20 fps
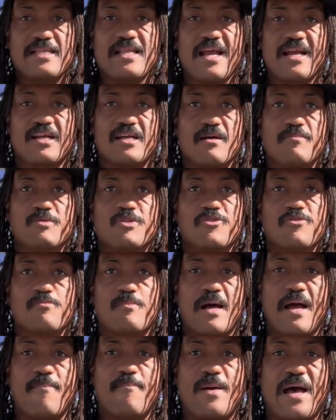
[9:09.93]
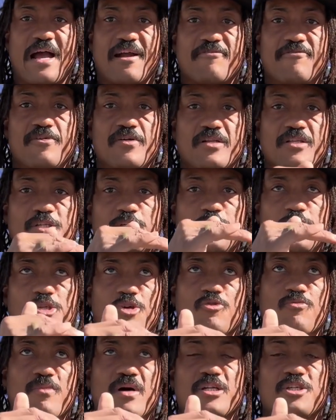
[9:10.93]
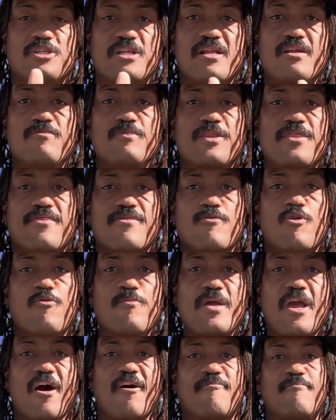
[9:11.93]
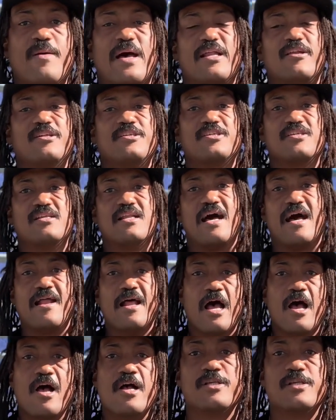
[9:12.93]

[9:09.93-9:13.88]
that comes from my back foot so much that it would throw me off balance a lot.